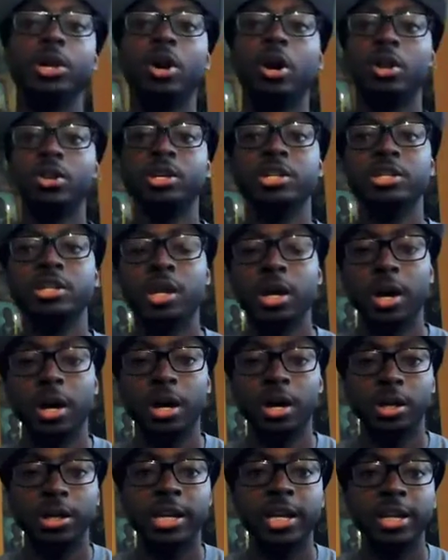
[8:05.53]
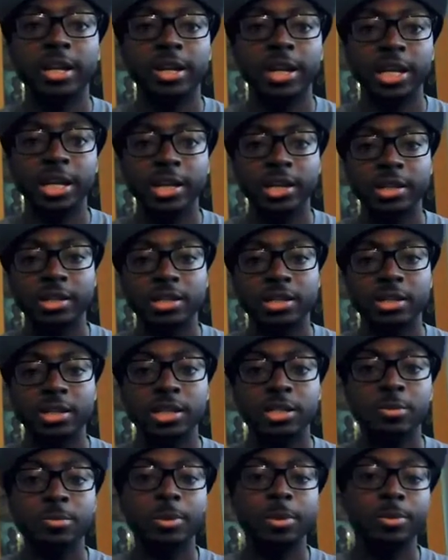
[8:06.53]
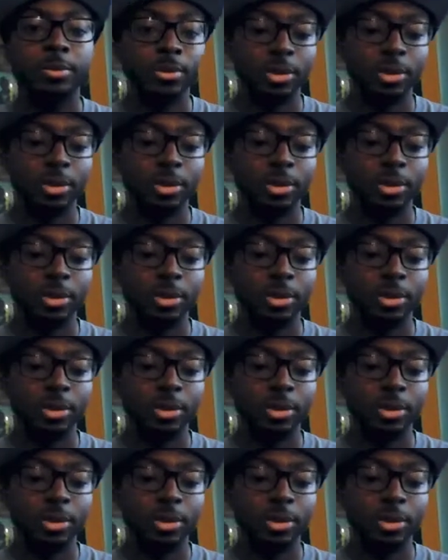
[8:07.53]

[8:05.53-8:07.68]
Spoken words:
we call this getting leads. These